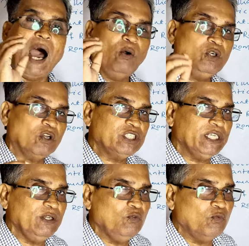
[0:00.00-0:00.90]
How does
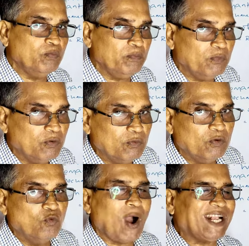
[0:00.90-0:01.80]
he
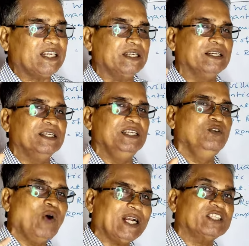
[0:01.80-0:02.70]
work?
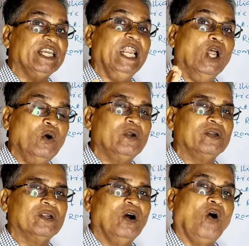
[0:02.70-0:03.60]
He works
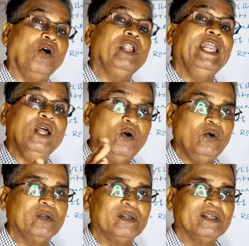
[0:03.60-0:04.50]
alone, all
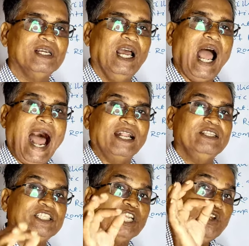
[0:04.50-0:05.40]
alone.
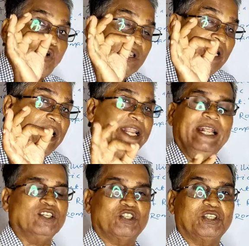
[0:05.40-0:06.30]
And this
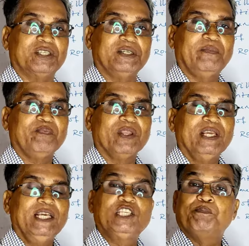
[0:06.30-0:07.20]
loneliness
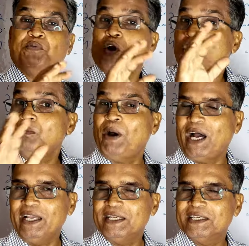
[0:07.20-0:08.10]
is broken
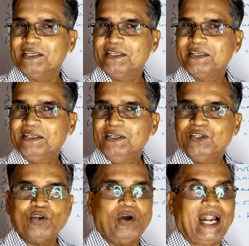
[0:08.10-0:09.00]
by
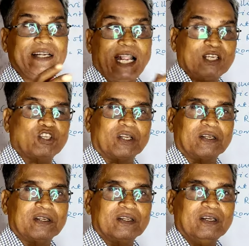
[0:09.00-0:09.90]
the attraction,
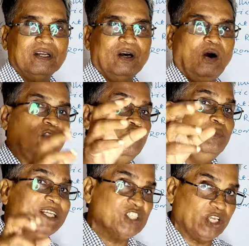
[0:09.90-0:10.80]
or
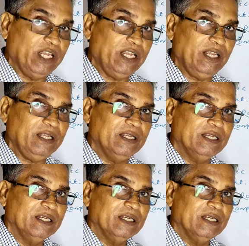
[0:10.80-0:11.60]
we may say,